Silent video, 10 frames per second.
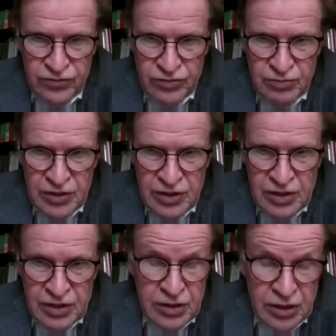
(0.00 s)
from
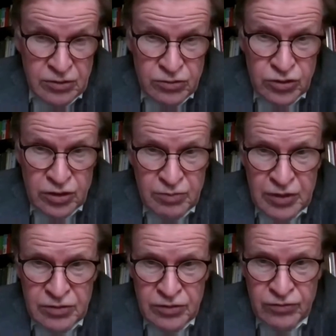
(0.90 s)
an unusual
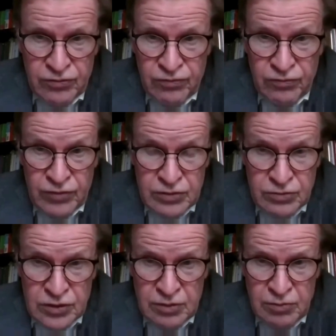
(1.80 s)
amount of
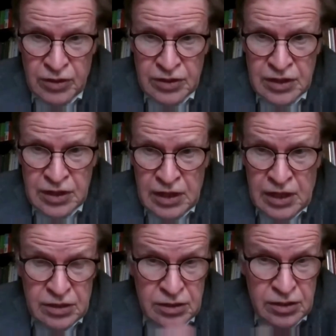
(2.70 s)
fiscal stimulus
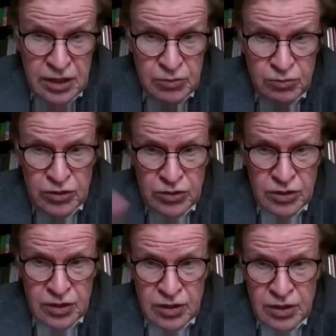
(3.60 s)
at a time in which
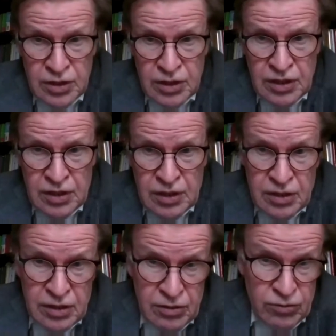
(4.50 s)
the,
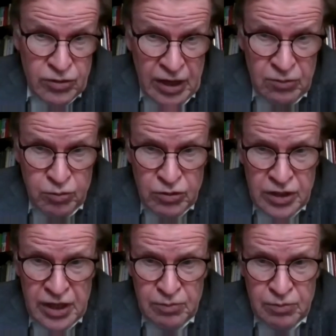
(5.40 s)
you know, the output
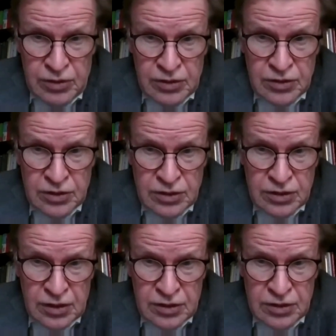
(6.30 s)
gap is
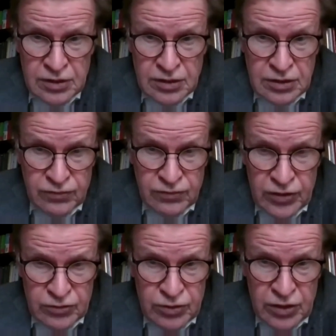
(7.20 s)
as
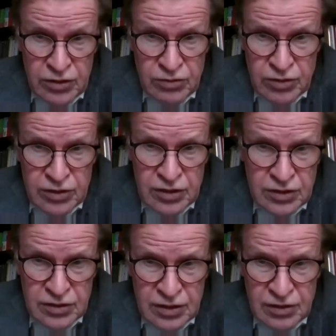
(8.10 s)
far as we know, and
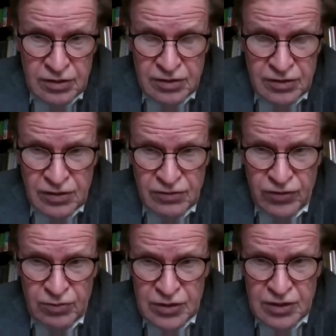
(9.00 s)
it's
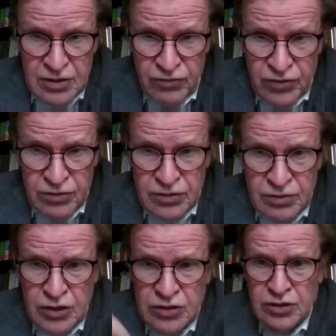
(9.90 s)
famously difficult
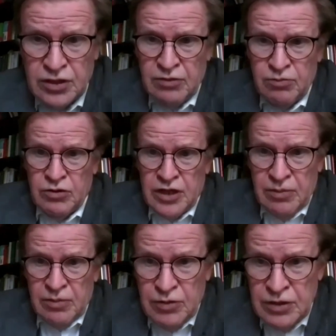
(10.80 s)
to measure the output
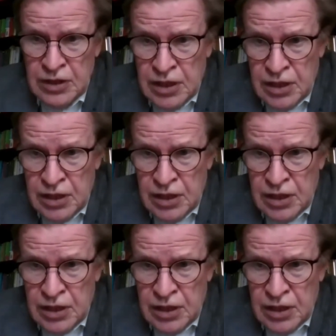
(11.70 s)
gap, but